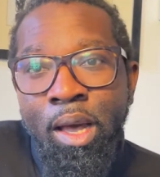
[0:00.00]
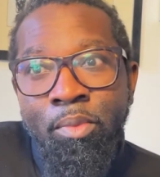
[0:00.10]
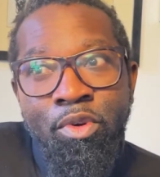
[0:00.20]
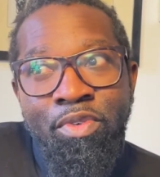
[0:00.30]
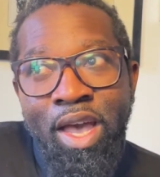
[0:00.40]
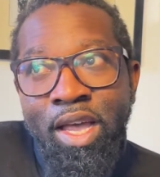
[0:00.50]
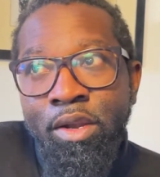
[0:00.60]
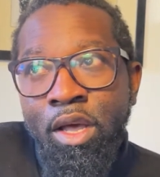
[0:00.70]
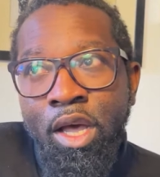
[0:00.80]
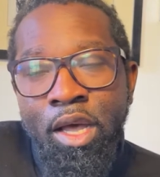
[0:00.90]
We've had
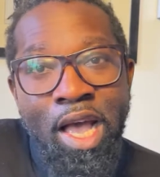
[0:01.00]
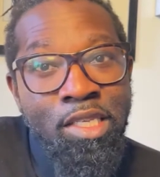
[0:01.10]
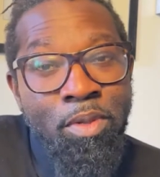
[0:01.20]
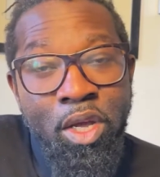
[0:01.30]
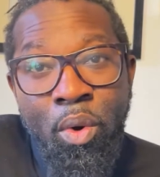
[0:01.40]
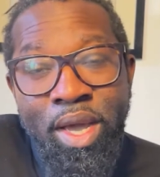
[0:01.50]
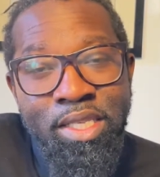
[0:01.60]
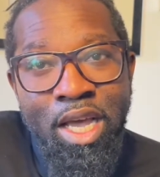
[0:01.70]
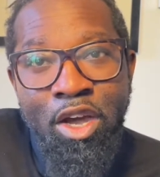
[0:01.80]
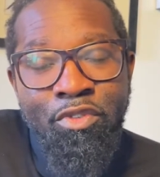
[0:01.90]

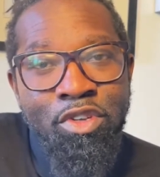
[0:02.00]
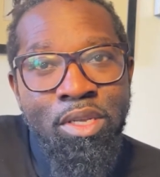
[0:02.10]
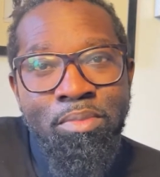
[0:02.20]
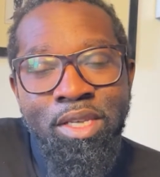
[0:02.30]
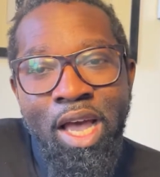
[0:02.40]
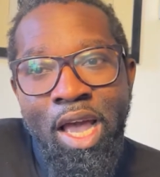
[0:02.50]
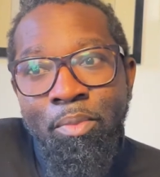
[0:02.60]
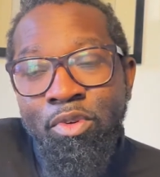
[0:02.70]
Azpilicueta out for some time.